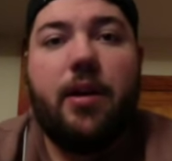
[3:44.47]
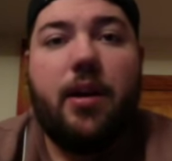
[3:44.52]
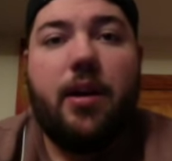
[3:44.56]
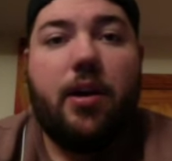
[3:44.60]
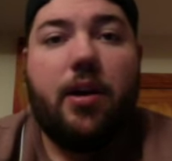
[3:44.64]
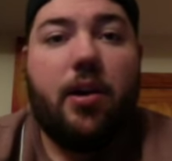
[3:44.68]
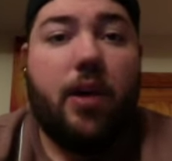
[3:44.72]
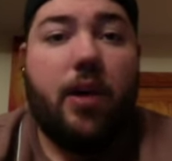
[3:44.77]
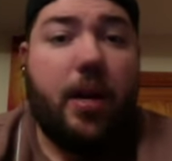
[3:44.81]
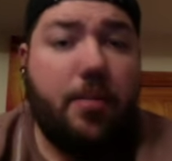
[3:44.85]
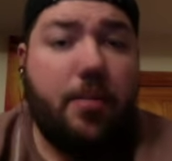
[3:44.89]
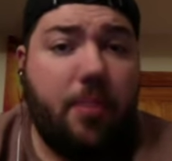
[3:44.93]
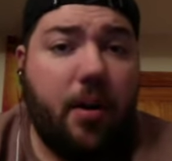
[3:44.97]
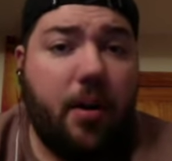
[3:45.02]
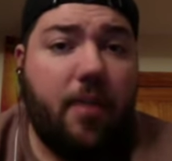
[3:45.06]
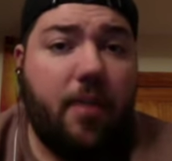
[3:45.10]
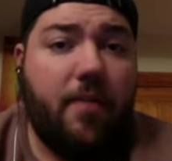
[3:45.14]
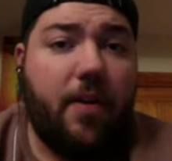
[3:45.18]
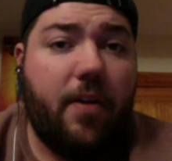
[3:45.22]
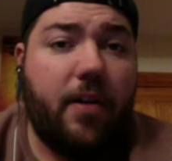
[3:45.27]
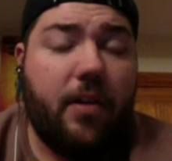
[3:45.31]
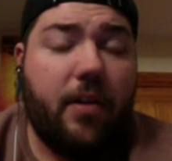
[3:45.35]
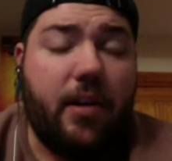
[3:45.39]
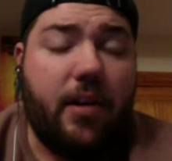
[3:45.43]
gradebook
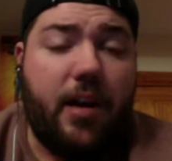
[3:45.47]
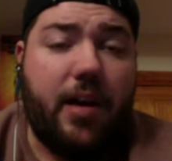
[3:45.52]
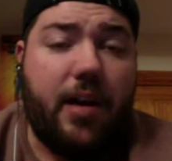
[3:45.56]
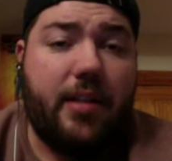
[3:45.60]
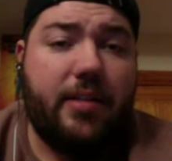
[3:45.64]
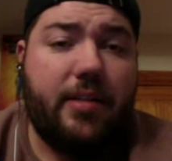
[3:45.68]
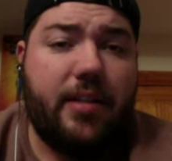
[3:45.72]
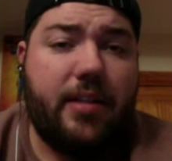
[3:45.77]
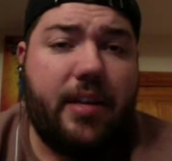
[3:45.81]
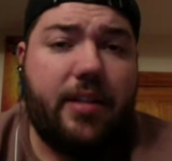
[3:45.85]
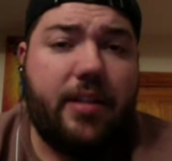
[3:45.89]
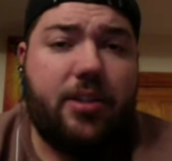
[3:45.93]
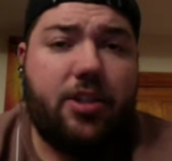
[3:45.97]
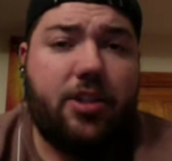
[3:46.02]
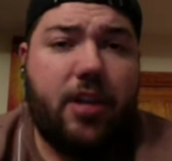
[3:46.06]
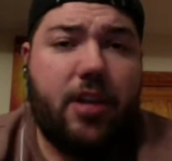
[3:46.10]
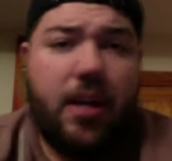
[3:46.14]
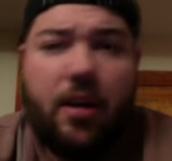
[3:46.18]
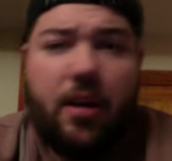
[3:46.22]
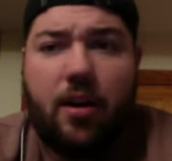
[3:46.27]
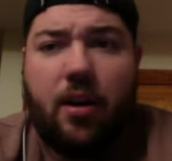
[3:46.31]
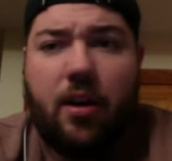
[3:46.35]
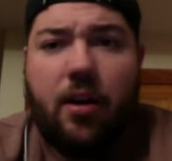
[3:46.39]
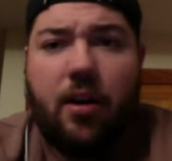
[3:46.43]
for your content
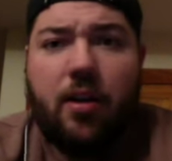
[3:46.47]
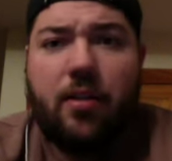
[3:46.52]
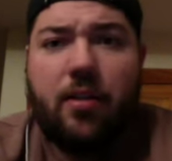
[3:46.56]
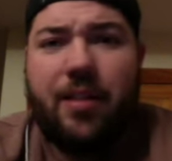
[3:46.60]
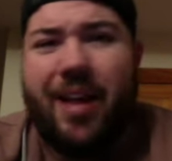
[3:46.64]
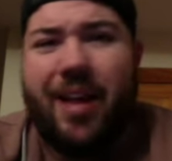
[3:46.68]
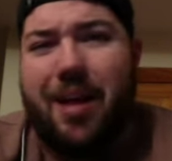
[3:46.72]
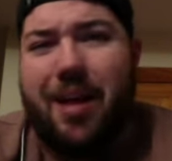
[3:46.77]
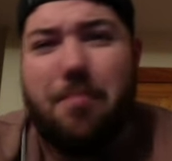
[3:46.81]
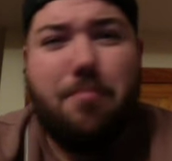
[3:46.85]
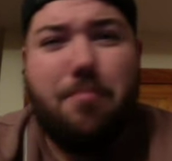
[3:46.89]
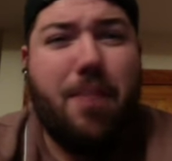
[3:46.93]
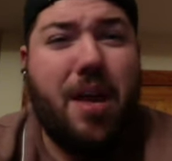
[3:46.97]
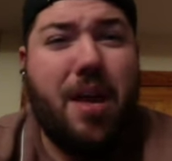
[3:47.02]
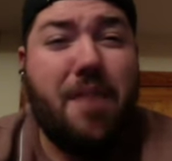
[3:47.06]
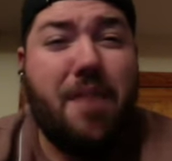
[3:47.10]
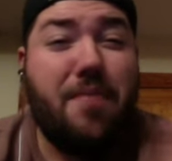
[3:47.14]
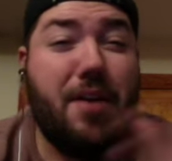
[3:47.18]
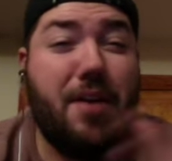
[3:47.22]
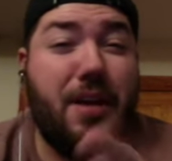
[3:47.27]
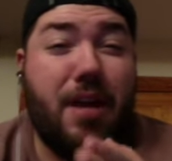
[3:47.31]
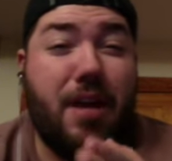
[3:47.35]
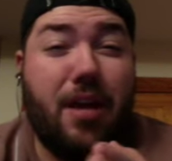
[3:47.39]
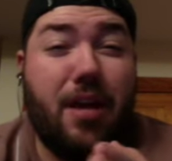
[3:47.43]
check are like
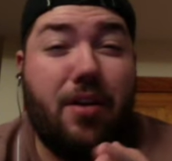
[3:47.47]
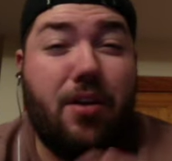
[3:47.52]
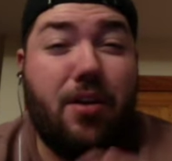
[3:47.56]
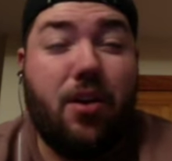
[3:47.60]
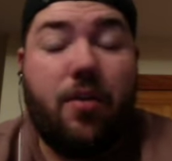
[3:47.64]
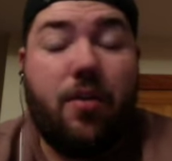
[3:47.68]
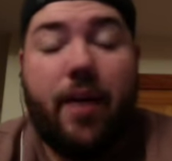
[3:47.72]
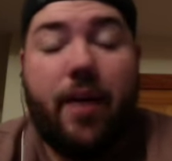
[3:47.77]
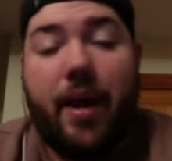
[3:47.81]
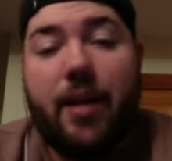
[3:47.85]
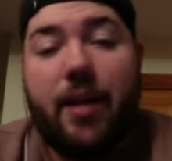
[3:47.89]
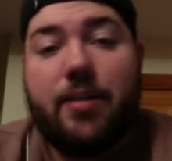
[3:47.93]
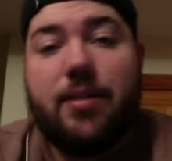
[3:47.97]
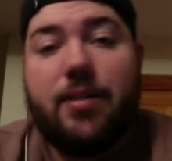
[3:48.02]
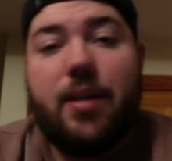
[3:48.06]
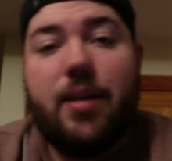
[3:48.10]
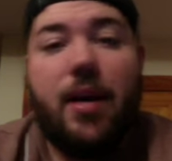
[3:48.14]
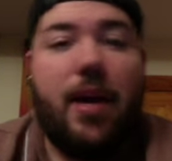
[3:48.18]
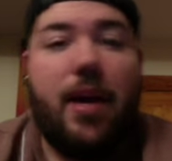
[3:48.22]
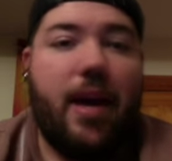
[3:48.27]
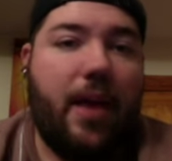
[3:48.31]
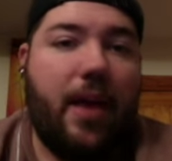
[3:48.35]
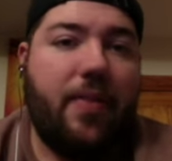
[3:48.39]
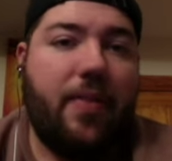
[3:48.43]
maven incorrect,
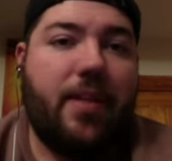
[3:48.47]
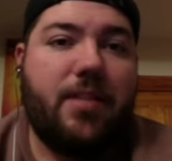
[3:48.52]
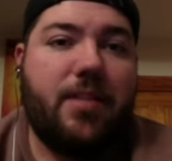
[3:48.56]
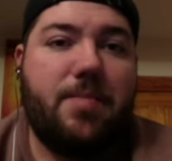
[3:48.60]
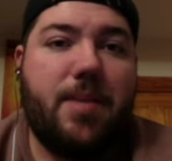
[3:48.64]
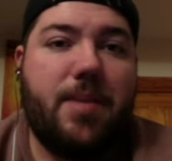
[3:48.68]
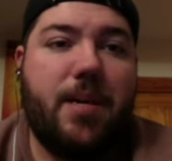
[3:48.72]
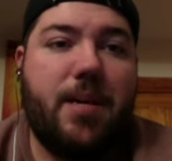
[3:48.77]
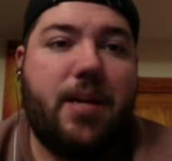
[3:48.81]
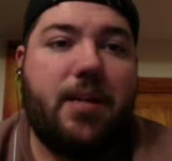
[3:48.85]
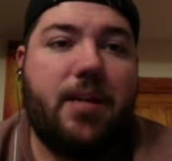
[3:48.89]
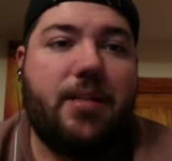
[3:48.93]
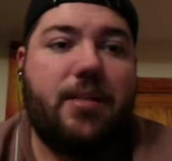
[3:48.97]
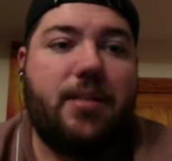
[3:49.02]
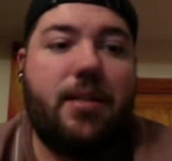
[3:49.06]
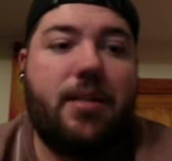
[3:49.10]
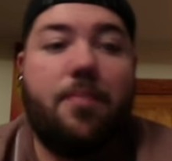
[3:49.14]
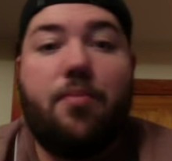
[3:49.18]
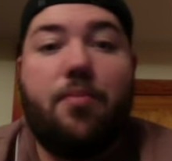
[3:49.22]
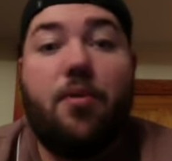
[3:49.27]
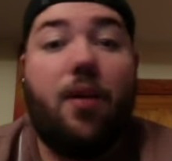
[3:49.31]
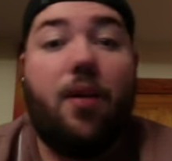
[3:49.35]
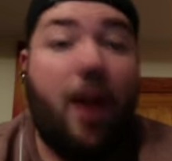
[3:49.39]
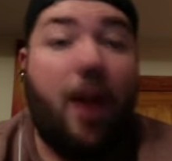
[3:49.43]
and that's because the
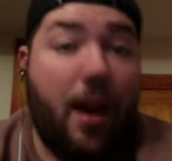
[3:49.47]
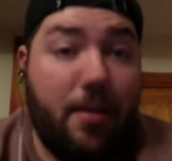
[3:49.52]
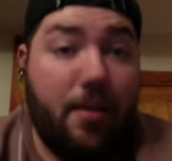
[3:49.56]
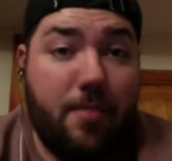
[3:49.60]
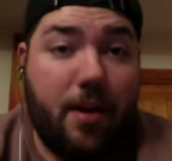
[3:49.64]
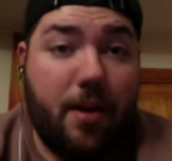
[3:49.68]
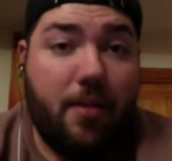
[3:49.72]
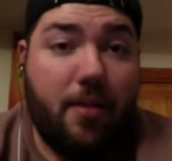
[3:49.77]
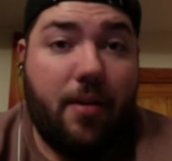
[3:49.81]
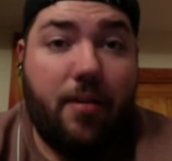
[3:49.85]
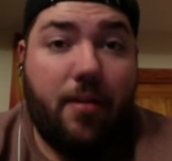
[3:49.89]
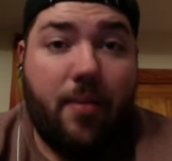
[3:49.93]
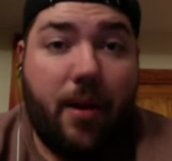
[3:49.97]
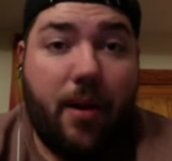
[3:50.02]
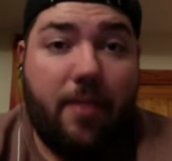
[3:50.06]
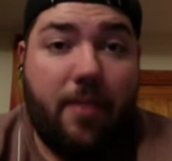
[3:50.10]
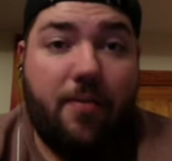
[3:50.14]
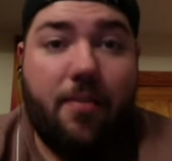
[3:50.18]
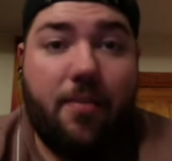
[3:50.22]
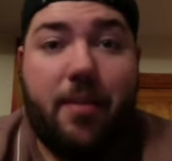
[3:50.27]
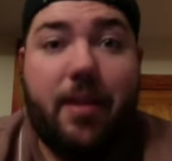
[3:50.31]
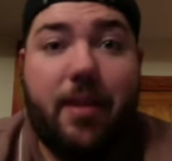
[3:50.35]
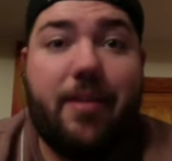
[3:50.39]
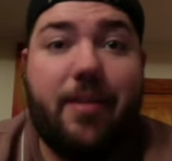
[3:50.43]
primary way
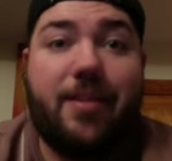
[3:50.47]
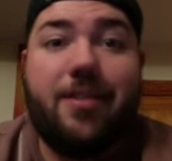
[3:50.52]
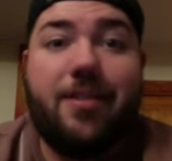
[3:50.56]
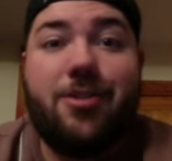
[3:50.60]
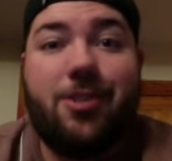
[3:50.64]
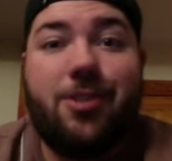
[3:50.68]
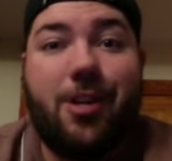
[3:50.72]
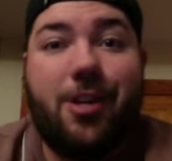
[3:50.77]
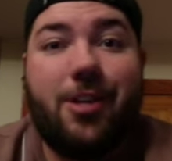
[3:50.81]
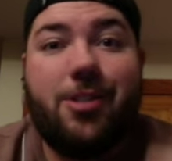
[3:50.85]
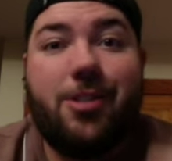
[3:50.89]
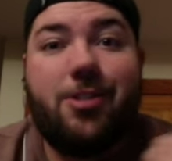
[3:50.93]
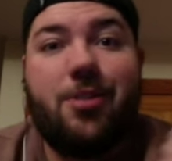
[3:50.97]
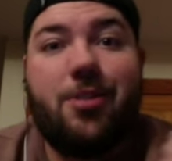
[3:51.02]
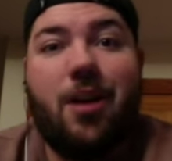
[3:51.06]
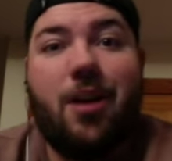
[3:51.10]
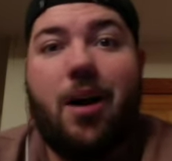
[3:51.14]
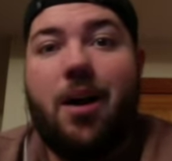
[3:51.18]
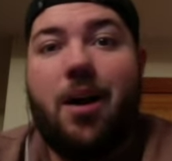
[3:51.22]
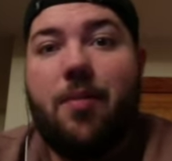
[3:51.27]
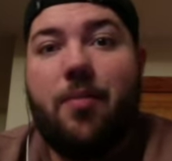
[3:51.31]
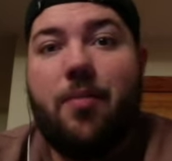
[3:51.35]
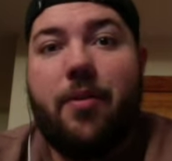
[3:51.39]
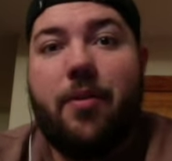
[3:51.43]
for me to judge
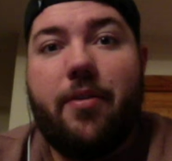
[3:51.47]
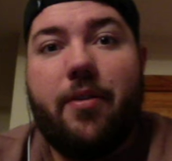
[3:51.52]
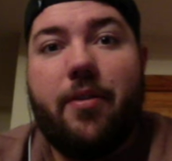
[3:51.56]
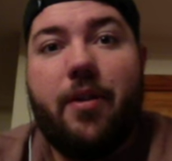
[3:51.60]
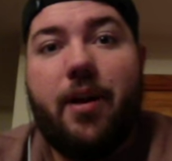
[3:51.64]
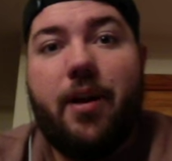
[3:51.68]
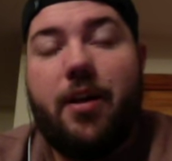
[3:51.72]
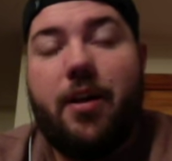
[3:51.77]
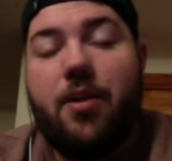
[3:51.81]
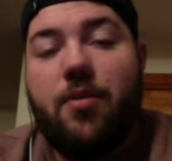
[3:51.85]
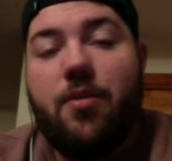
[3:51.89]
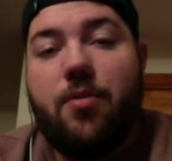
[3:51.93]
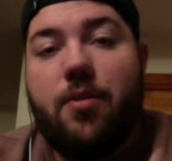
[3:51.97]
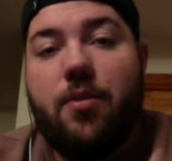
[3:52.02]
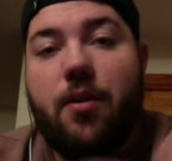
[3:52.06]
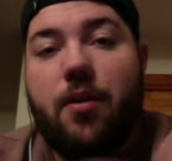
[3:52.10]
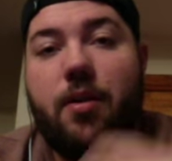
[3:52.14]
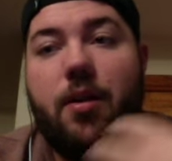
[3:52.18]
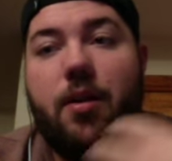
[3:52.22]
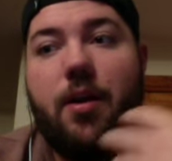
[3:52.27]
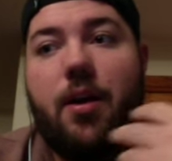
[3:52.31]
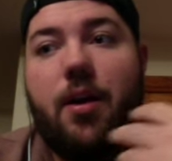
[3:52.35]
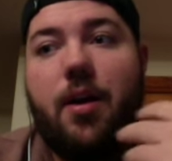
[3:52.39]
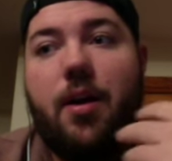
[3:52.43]
whether or not you
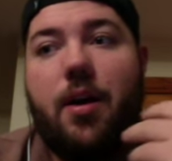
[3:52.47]
were